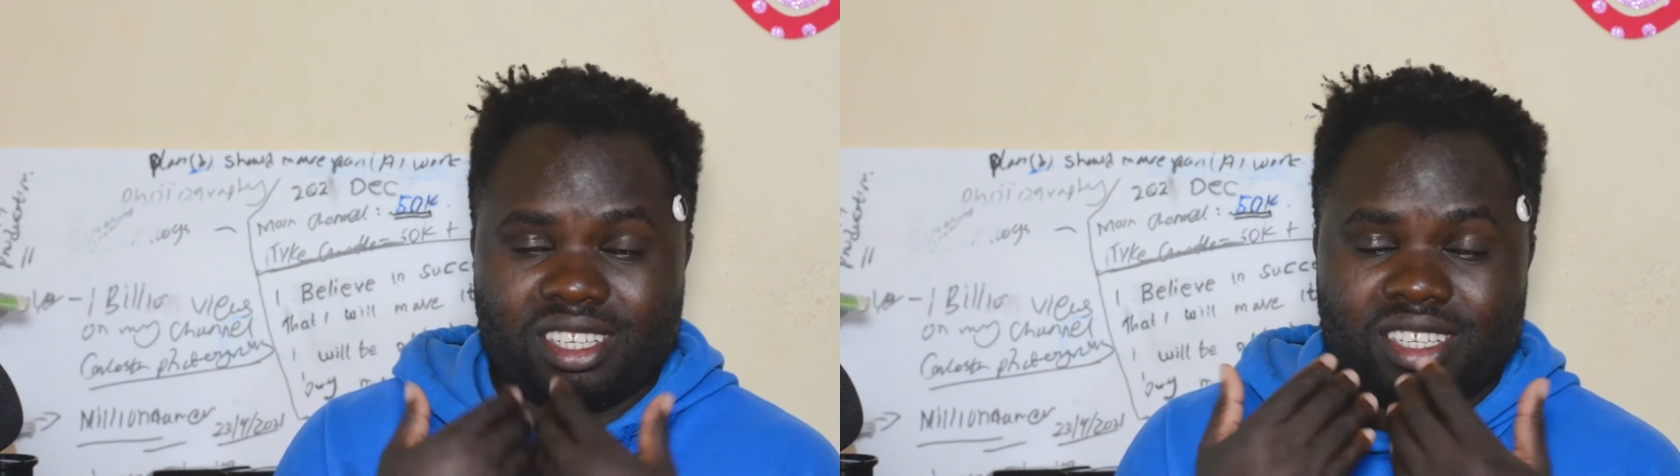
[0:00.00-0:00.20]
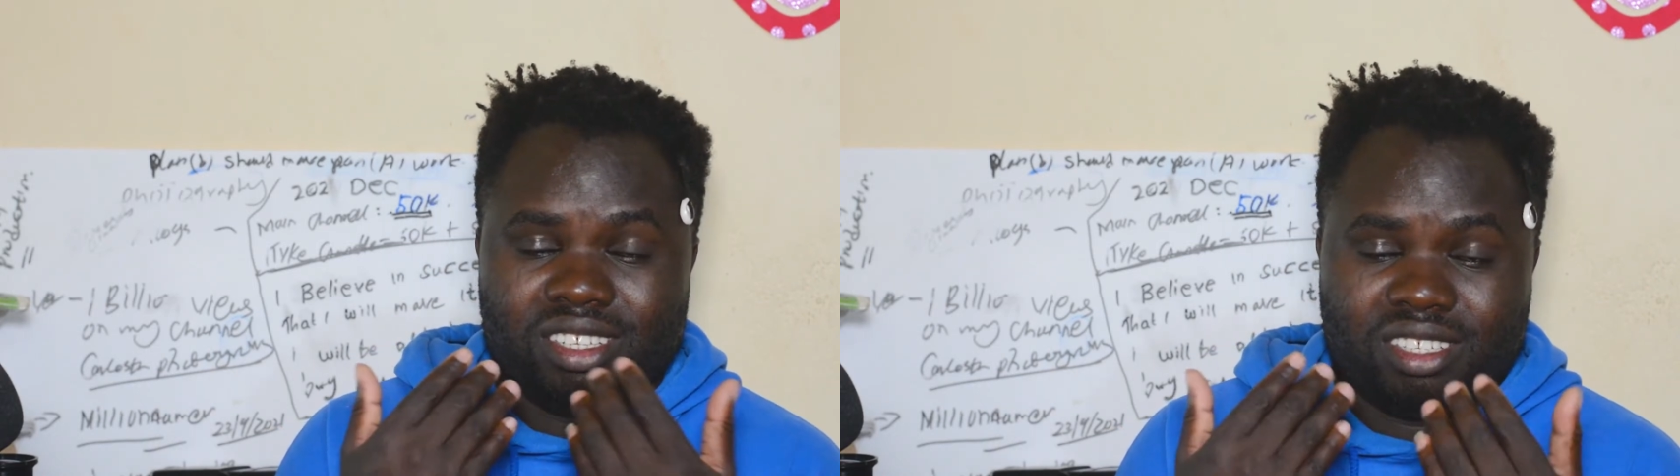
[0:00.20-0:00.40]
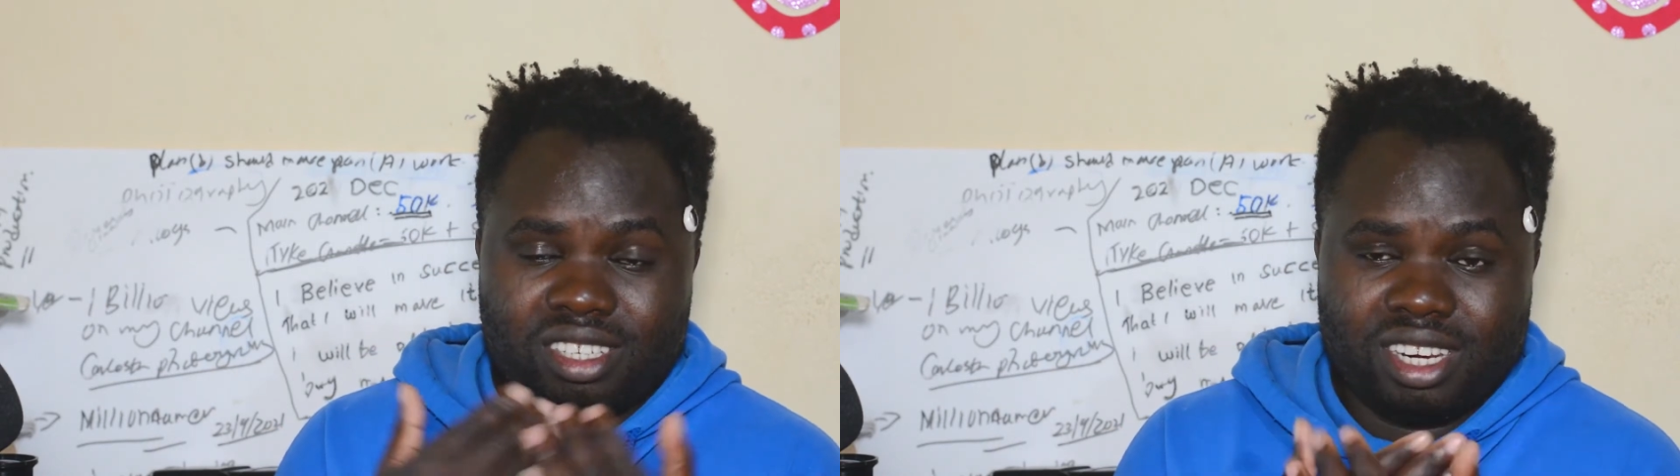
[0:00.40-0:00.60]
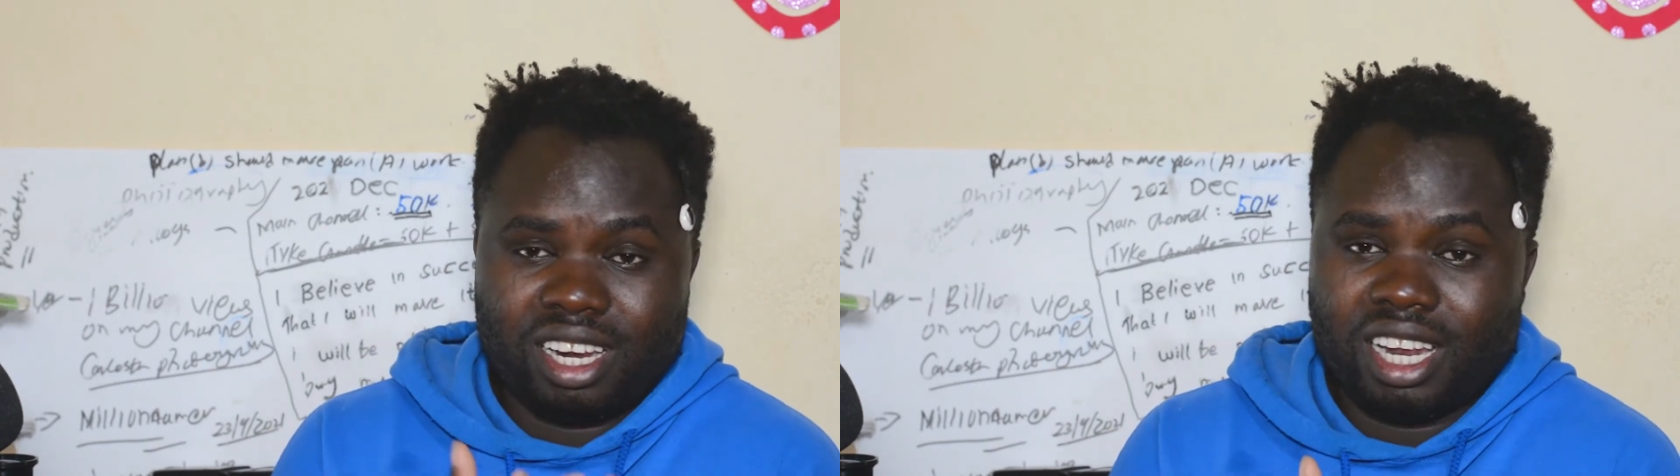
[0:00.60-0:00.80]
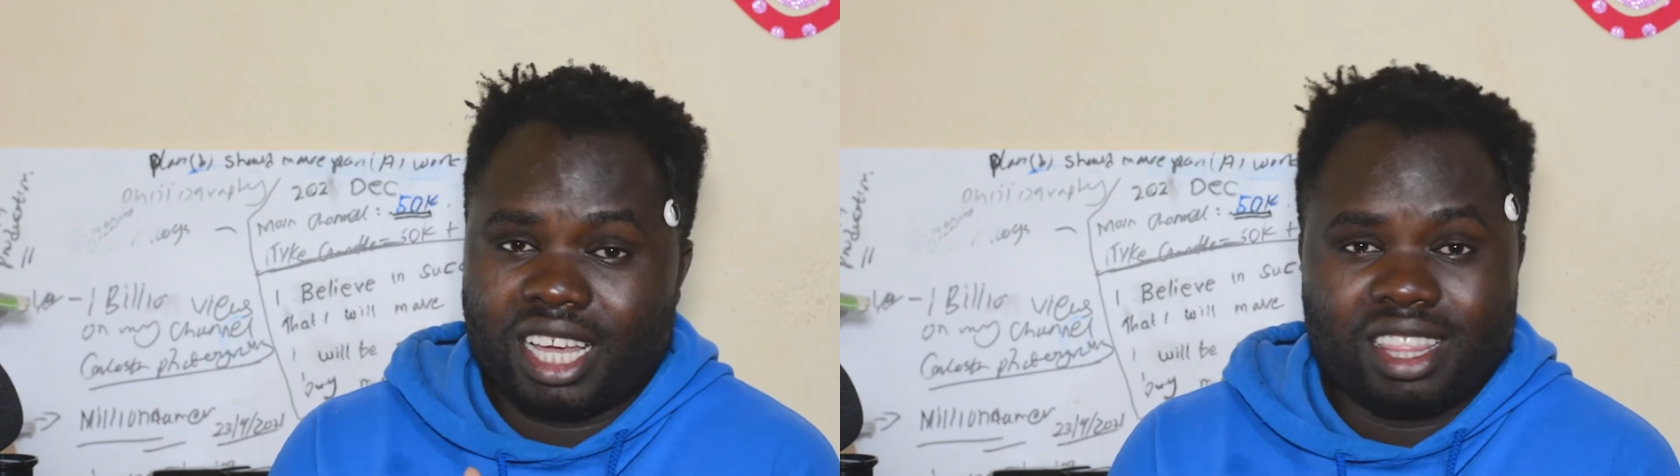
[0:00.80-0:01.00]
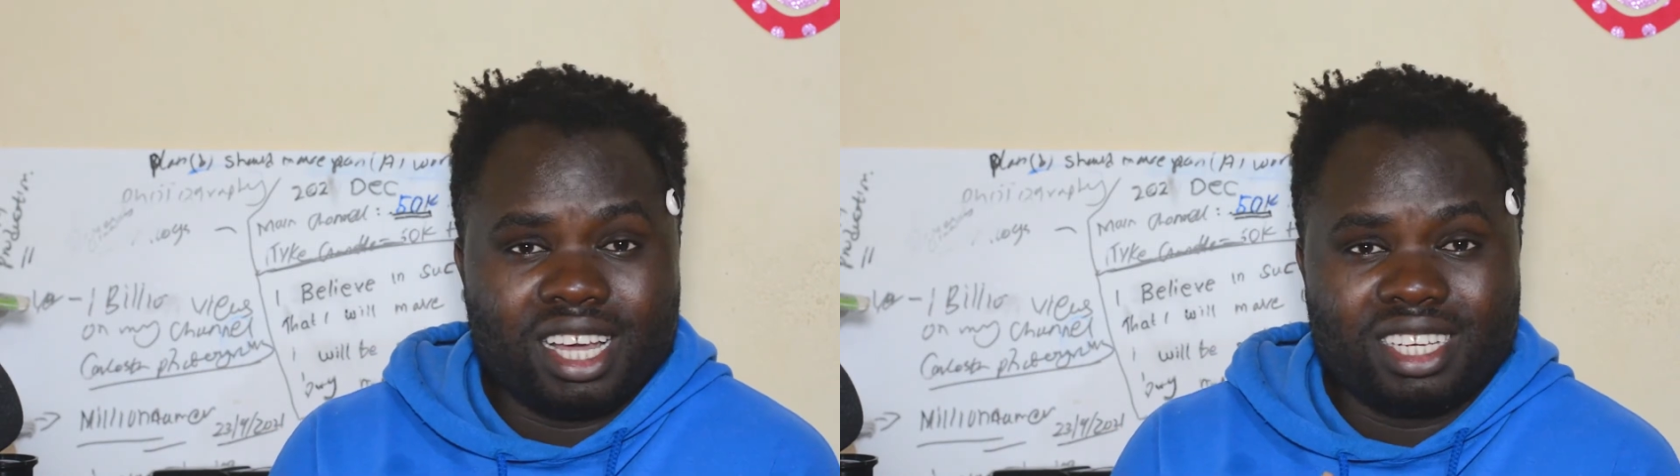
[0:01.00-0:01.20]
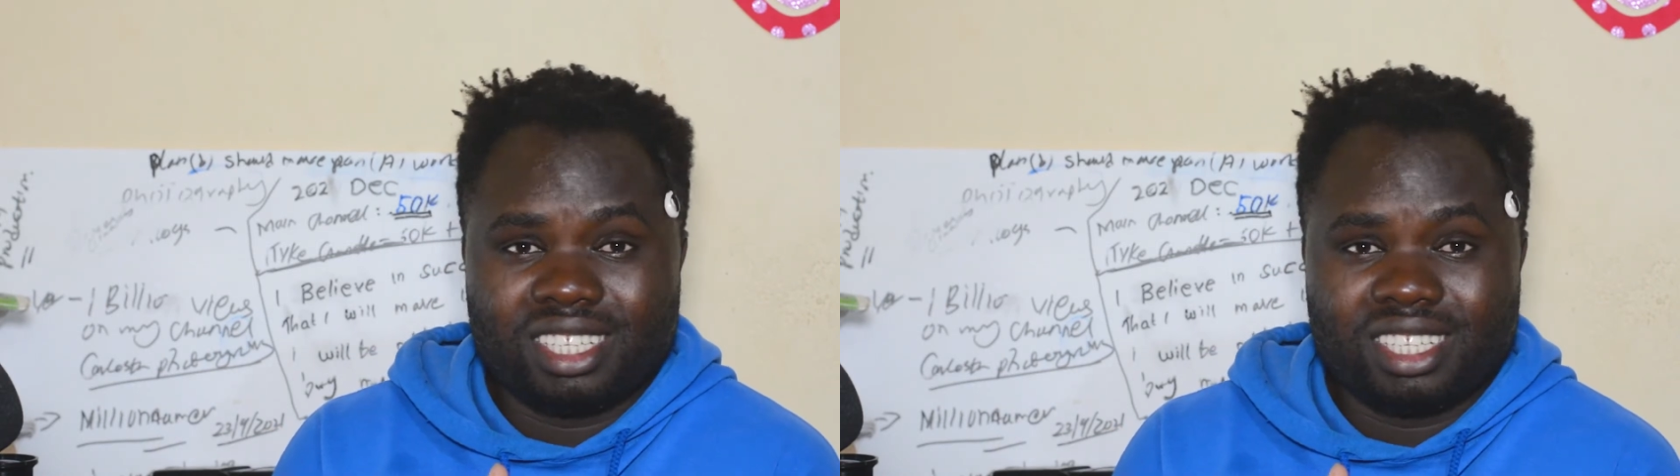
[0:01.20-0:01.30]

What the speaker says: And like